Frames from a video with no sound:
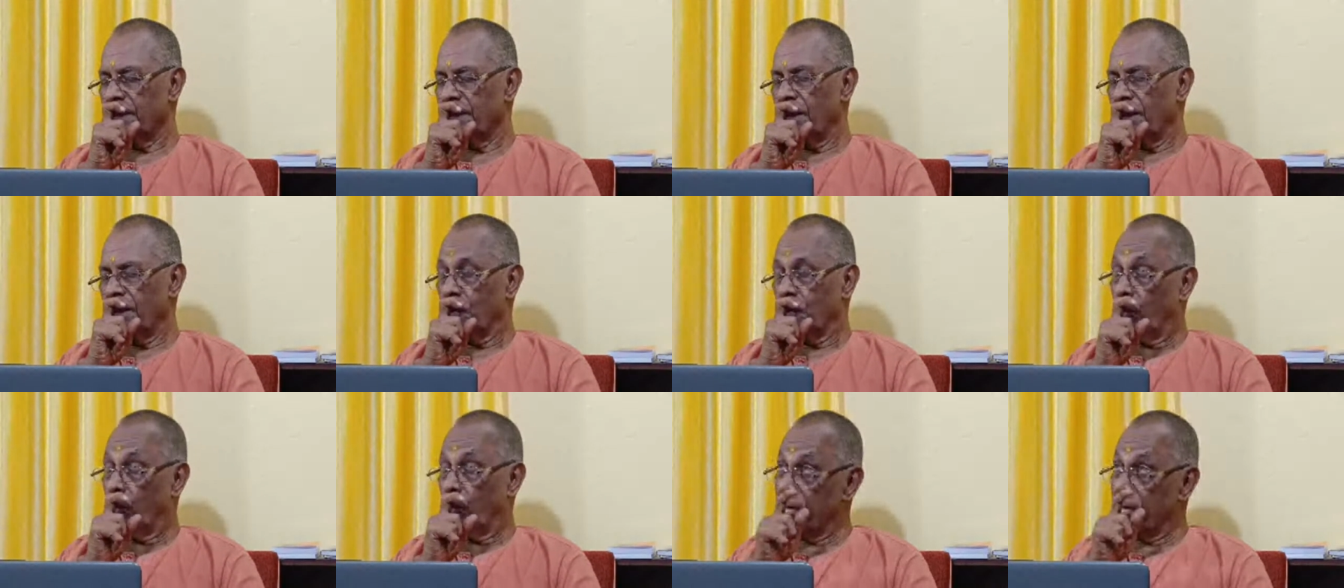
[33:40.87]

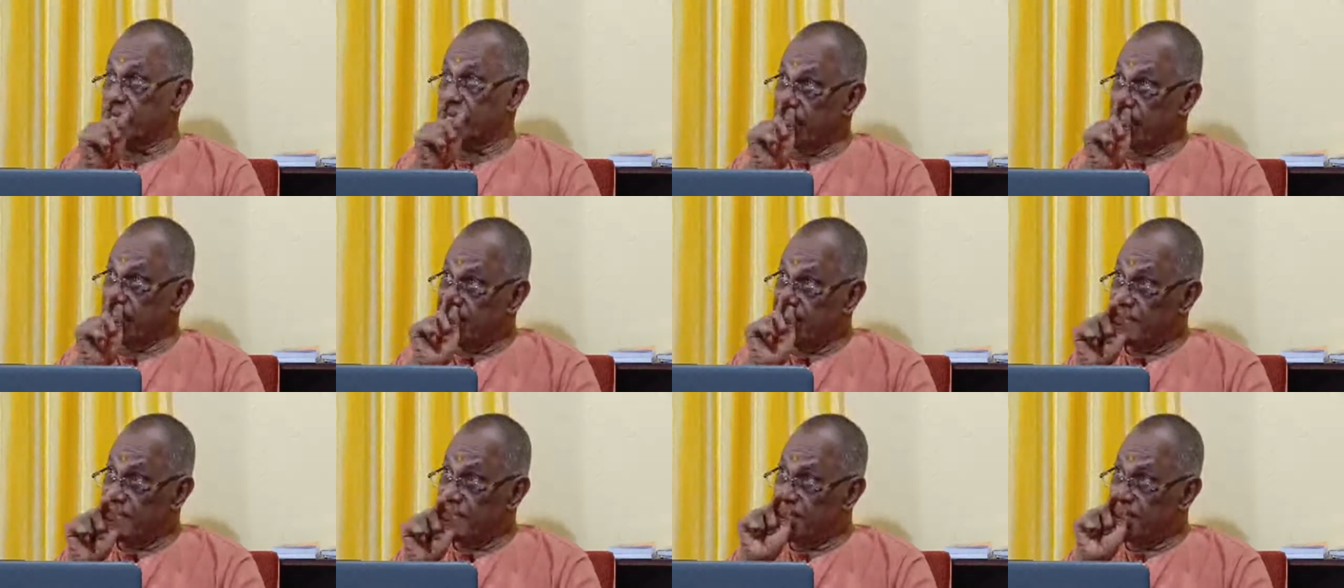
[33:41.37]
What
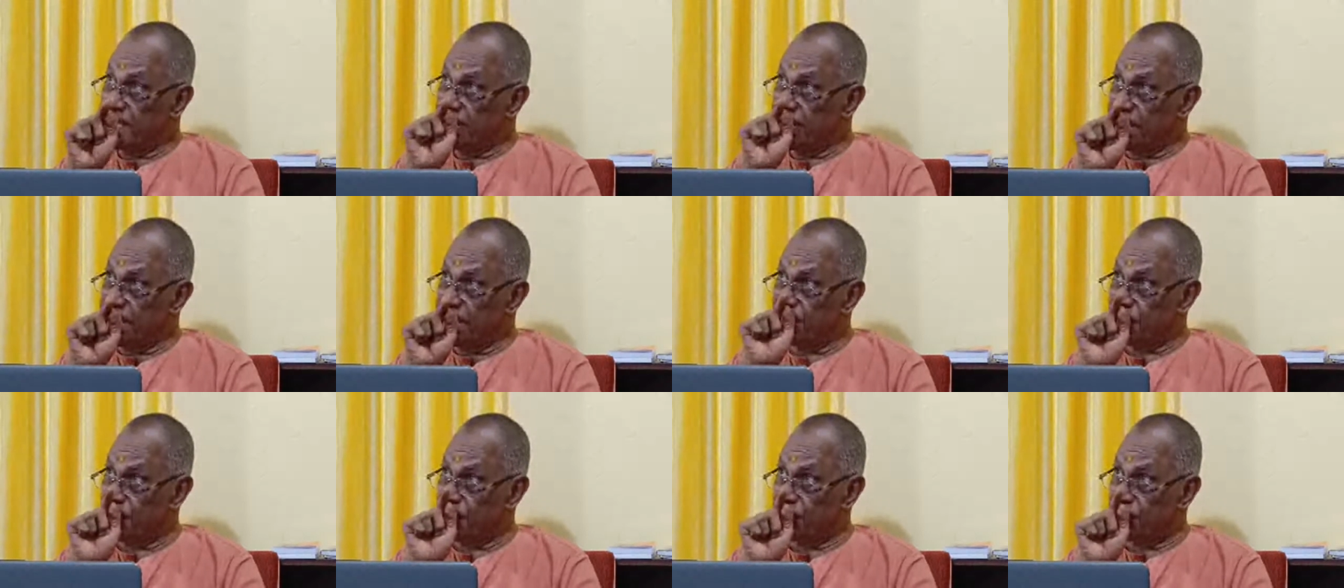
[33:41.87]
is it that he
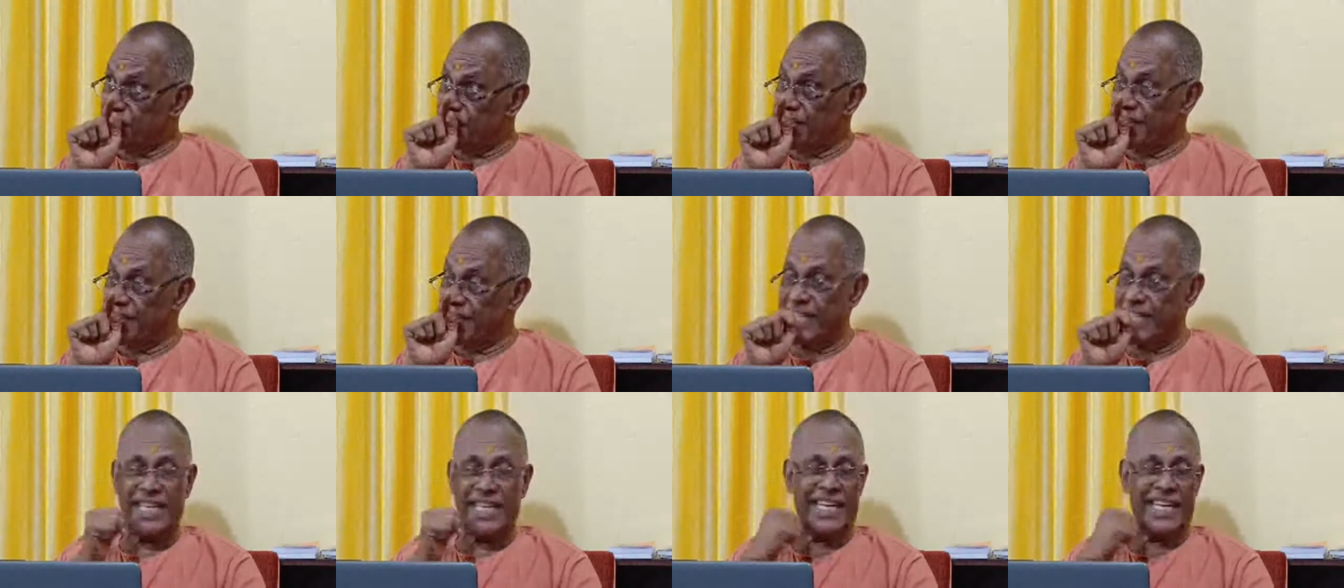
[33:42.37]
has touched and
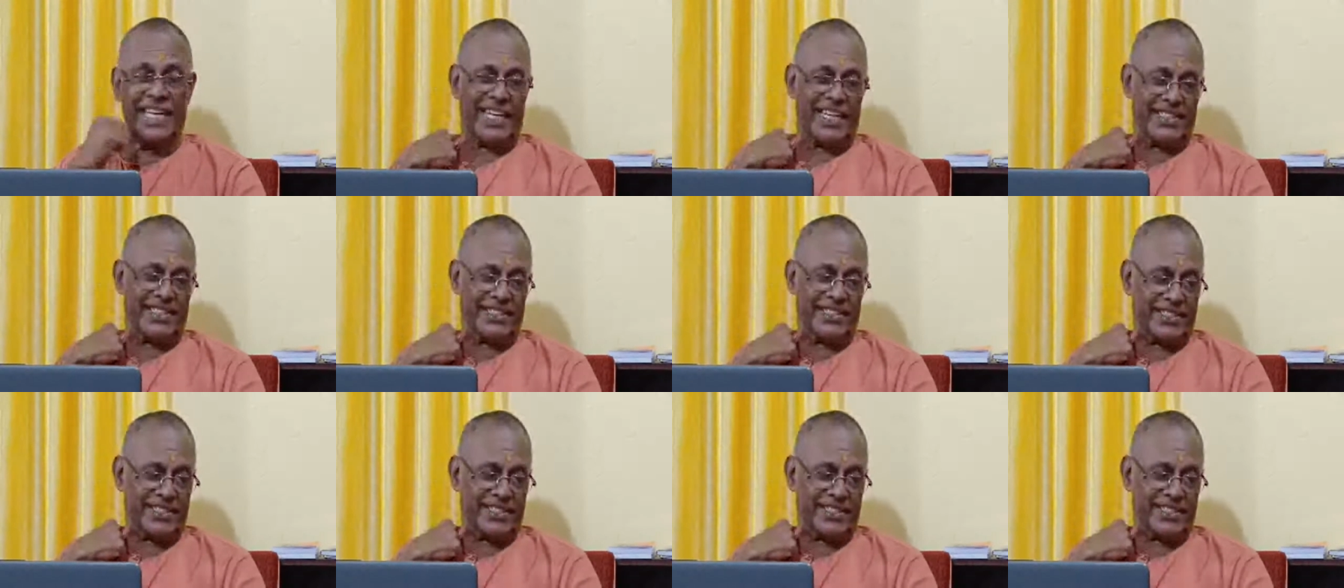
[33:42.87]
kindled in us?